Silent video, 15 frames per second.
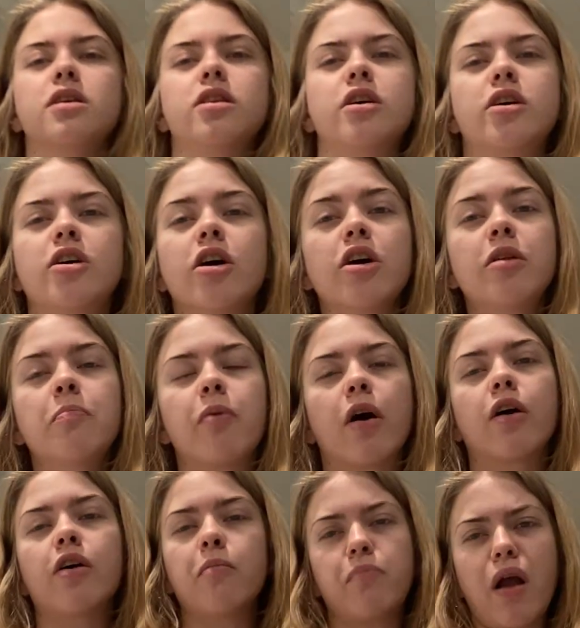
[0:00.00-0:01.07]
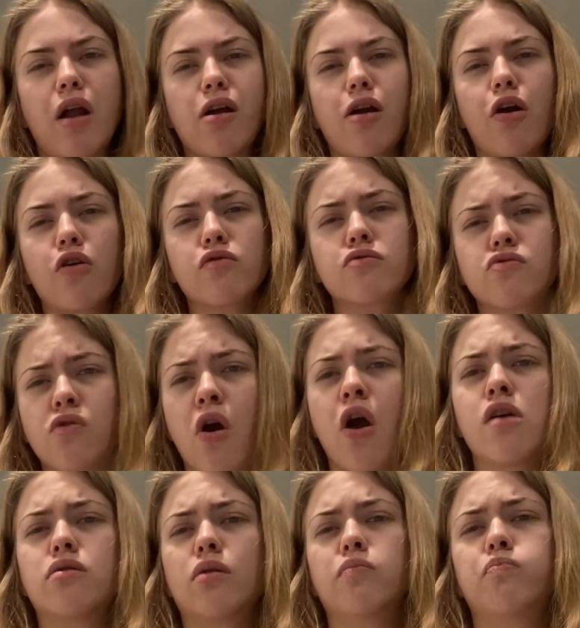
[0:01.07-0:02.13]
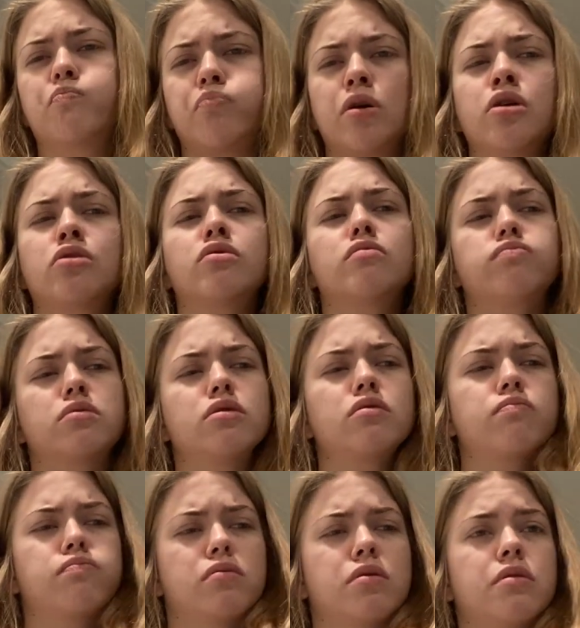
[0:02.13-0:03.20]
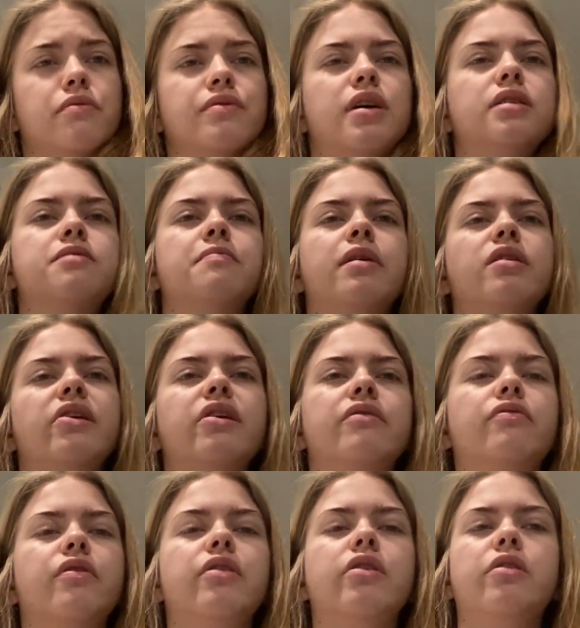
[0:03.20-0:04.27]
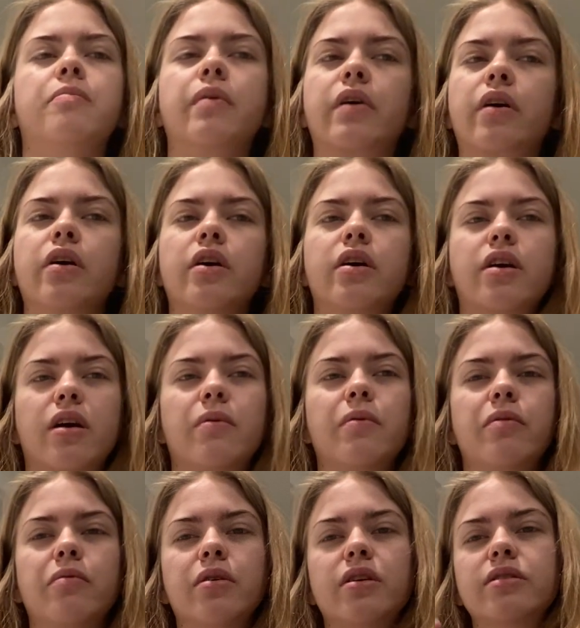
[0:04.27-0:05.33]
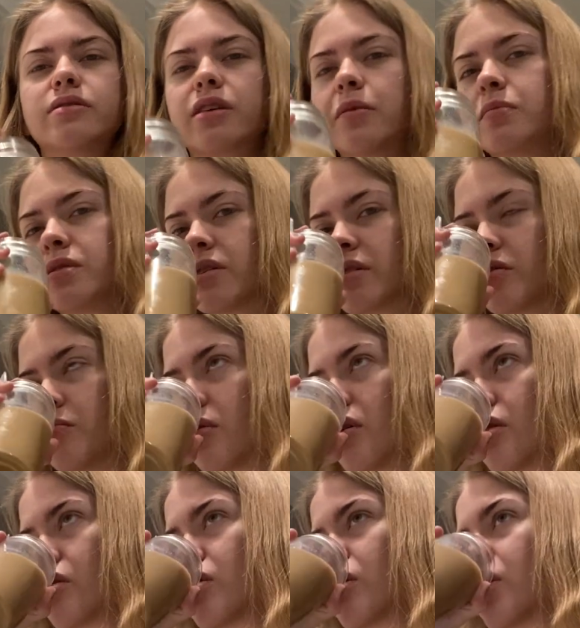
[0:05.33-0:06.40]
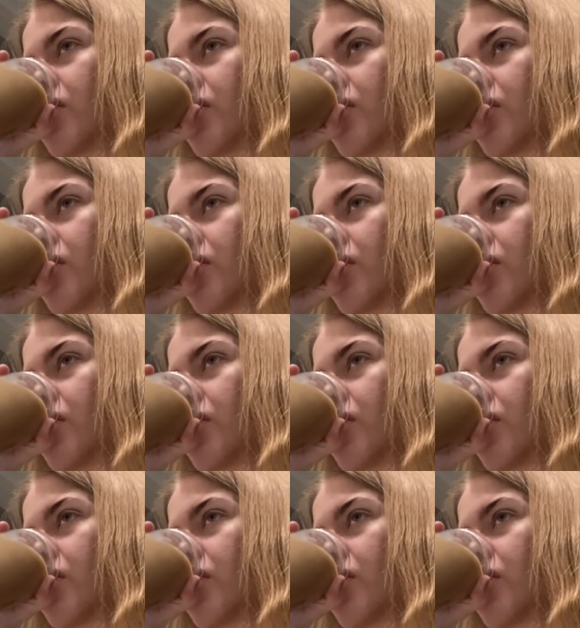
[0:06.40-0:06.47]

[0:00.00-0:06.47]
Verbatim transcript: to the good part? That's my life right now. I'm like, can we really skip to the good part?